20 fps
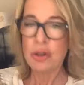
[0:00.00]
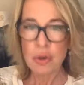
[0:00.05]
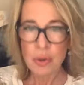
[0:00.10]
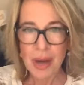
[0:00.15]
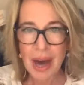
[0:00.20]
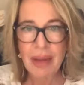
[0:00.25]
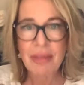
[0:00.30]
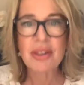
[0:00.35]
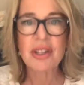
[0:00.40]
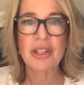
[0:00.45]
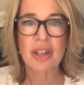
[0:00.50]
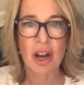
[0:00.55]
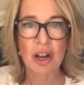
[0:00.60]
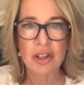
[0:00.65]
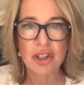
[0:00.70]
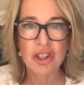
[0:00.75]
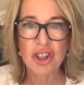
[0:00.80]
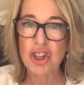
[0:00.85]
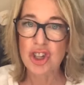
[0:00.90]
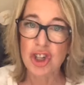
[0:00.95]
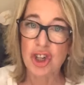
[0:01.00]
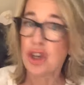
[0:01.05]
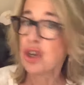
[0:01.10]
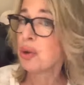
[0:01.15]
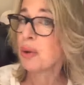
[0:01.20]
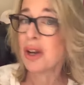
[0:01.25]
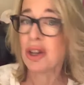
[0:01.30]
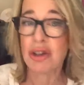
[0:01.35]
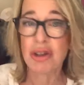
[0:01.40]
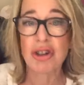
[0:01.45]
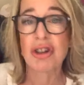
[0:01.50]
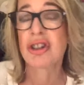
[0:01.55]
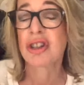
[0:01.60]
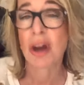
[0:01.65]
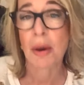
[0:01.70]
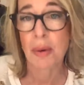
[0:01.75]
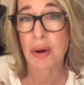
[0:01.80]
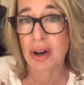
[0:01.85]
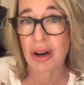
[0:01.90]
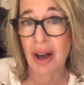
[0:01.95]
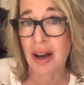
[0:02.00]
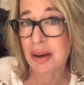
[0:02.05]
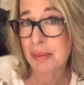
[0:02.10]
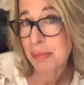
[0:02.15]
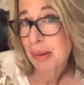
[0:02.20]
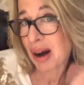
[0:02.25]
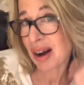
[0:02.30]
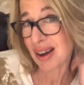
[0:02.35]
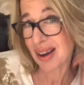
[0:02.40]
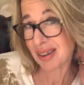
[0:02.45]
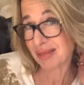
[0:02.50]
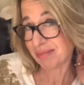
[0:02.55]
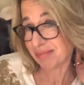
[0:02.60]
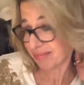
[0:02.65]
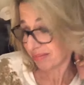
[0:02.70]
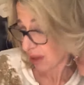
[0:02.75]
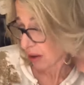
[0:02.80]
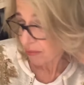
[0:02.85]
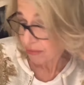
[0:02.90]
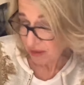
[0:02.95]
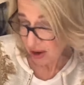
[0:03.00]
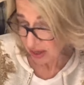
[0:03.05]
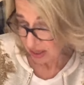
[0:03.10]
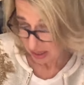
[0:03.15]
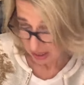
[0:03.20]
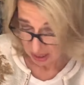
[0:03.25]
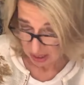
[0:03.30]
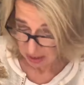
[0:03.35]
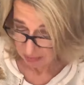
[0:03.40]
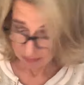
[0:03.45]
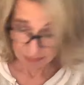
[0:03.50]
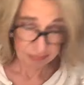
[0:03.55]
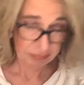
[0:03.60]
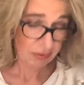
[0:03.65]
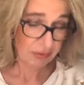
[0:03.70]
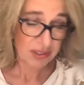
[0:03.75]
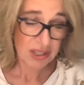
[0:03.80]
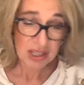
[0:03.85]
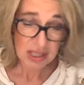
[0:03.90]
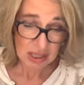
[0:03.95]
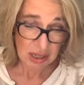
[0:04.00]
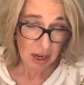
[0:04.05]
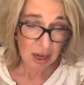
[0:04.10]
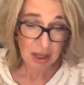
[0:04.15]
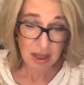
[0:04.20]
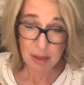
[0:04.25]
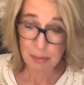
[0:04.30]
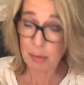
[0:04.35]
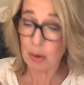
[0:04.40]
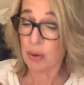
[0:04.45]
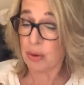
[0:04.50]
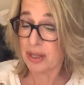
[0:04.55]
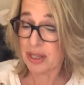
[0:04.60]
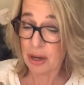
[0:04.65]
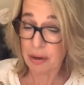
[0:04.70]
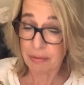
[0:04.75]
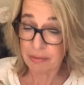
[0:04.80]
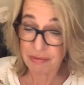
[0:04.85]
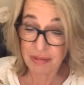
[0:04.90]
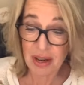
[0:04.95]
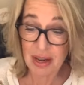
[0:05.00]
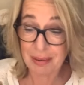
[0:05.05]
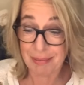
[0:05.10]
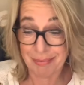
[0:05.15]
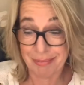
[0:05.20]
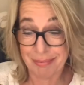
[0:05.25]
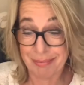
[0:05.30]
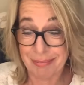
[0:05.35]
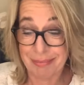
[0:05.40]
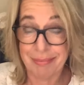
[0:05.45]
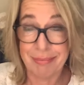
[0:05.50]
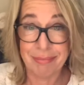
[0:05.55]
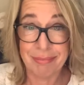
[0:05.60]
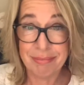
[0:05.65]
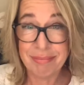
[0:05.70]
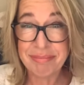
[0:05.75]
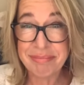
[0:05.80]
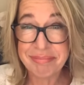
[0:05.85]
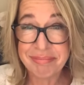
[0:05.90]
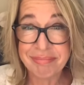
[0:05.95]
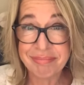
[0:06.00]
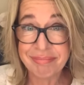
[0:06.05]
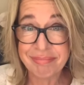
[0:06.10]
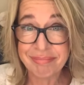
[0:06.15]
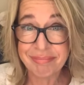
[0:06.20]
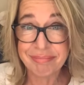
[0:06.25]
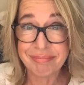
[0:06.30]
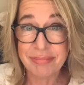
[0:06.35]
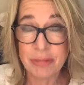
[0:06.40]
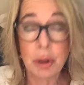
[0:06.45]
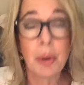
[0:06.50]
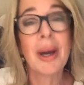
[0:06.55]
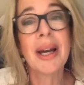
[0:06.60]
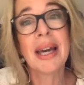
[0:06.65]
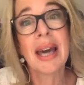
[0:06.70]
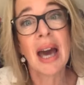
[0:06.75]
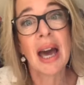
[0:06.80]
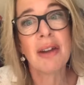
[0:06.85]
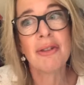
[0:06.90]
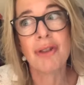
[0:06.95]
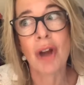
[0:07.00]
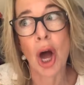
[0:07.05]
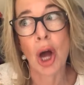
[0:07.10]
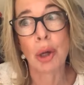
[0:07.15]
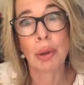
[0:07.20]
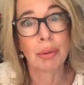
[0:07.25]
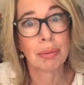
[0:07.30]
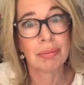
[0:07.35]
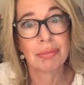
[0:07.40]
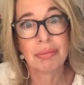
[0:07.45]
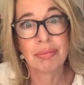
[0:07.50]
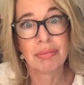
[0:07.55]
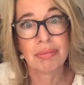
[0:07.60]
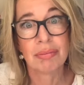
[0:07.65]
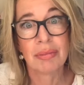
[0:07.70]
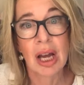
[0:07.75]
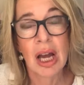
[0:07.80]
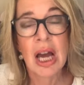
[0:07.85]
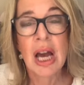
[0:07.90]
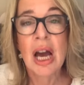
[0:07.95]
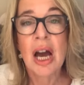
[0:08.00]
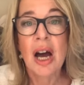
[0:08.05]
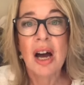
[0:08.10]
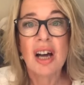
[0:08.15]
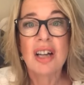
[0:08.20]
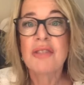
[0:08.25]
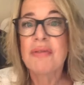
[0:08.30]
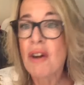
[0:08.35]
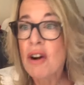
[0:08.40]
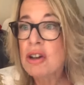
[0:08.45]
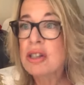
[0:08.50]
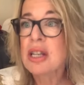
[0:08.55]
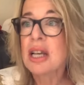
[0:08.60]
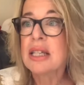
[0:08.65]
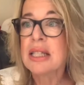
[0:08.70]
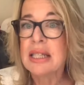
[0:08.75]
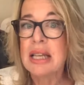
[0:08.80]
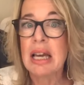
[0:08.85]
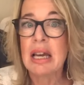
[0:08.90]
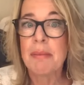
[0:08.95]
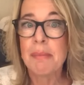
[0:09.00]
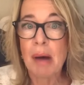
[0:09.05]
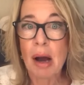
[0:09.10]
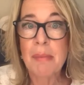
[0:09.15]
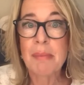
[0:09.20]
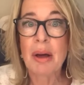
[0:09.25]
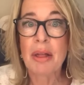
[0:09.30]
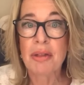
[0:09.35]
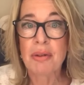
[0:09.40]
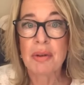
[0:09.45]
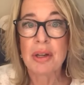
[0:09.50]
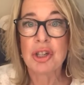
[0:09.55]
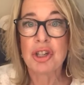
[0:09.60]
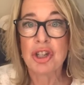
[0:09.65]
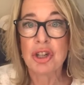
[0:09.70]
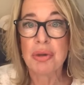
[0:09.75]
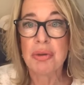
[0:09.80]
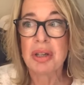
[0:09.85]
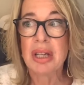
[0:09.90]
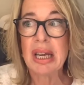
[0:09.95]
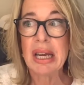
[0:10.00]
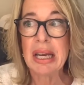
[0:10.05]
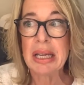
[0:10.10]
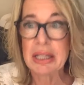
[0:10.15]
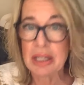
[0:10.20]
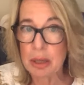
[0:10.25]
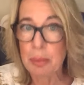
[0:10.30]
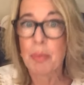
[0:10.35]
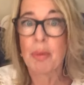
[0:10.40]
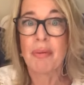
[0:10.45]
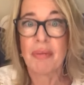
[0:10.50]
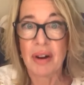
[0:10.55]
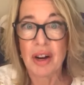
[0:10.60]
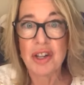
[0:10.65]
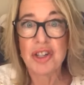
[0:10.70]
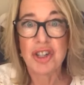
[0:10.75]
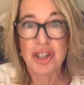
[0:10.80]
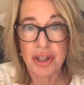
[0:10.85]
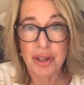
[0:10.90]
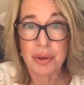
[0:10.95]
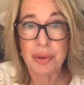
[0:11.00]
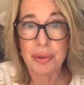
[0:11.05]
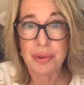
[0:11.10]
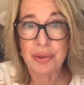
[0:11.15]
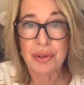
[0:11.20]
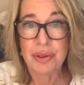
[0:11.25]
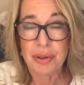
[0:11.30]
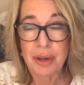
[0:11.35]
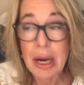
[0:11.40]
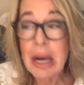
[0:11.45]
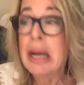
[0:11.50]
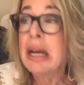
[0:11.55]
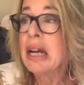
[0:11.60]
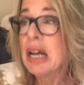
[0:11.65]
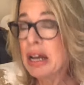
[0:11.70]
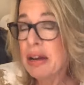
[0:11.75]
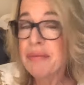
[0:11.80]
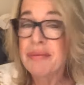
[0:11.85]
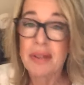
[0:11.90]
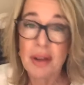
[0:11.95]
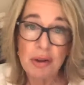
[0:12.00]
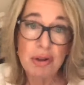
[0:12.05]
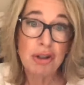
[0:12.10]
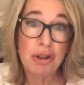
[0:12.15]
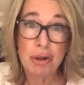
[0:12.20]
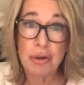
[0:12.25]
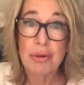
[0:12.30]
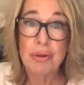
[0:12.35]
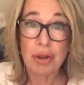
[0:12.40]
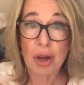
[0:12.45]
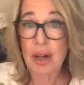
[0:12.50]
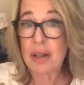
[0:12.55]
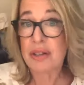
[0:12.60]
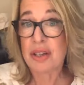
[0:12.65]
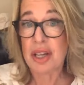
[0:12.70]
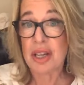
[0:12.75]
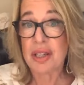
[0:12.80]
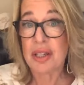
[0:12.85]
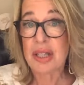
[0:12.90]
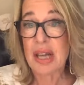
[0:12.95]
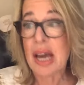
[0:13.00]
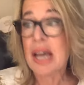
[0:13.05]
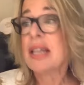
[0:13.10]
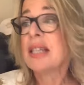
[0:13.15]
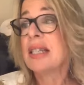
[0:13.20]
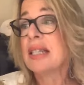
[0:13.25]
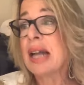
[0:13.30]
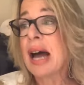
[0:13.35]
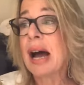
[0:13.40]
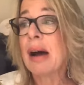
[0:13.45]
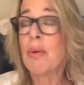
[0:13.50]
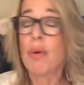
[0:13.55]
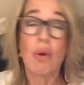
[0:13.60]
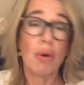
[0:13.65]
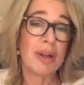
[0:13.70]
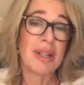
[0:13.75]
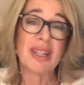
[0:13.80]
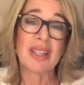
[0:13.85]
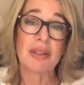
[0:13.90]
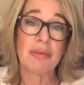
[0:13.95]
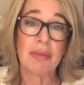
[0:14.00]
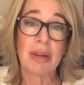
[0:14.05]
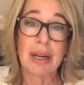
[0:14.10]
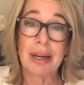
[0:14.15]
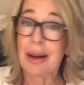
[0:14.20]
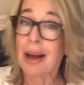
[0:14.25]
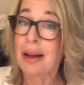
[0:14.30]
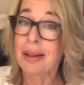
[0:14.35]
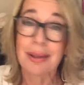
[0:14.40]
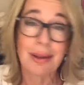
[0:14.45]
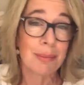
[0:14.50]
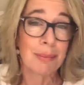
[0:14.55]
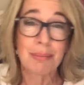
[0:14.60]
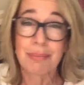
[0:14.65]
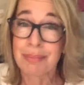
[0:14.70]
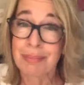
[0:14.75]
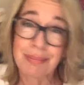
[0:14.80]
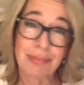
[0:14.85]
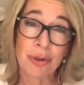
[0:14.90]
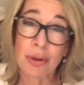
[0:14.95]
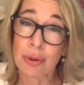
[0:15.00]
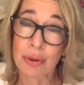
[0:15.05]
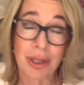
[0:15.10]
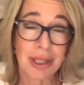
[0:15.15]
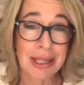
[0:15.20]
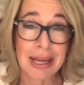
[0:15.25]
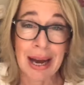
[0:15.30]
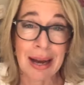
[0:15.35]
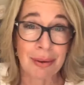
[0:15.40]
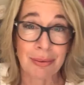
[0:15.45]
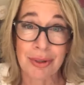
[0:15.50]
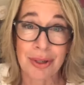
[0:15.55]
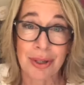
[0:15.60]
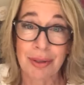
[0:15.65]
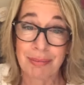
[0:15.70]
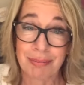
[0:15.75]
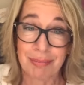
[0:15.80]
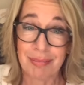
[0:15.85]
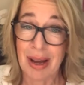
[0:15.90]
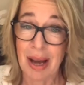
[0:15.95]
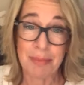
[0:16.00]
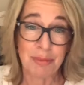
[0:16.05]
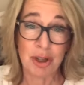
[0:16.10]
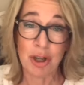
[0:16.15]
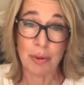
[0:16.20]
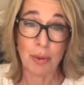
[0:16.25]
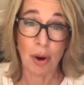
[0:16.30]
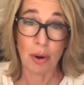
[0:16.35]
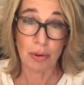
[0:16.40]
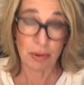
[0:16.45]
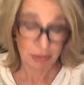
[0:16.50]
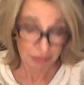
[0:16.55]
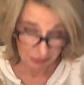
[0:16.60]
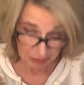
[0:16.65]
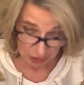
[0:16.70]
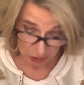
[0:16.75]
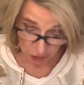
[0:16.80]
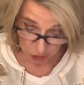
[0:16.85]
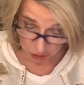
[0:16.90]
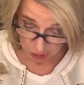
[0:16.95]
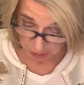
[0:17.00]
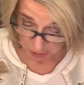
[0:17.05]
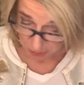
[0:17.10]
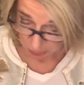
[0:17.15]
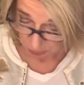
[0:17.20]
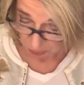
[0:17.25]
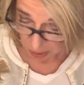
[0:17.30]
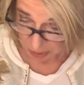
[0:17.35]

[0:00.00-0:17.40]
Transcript: you get the size of the shoe. You just go online and buy it. And frankly, if it doesn't like them or they don't fit, do I care? No. As far as I see it, my mothering duty is to provide shoes. If those shoes aren't to his taste now or he doesn't really like them, sort it out. I'm too old for this shit,